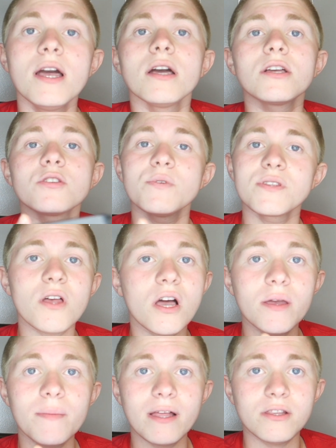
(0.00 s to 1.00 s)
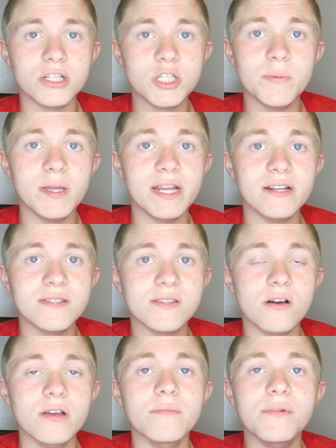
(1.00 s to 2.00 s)
Because we saw him at lunch, me and Anna
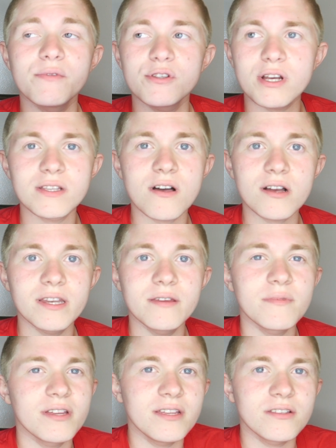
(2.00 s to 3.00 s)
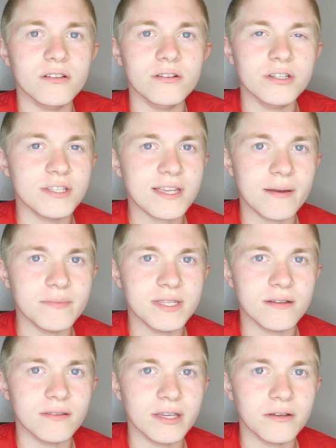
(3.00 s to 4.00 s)
saw him, and we tried talking to him, but he literally just
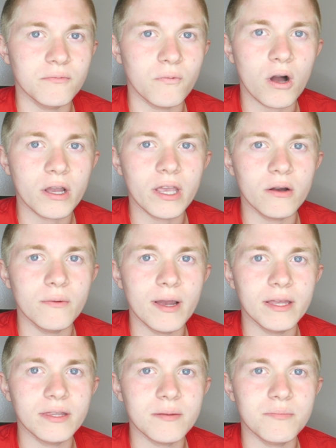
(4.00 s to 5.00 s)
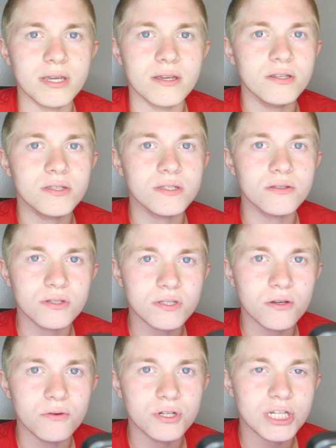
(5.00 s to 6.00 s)
kept, like, walking away and, like, being
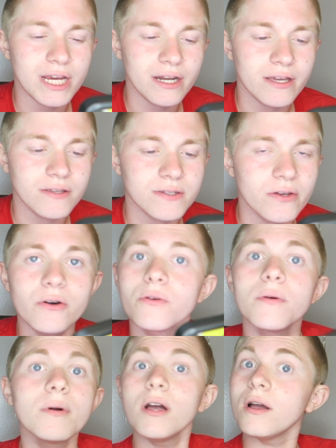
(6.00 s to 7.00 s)
so shady. So,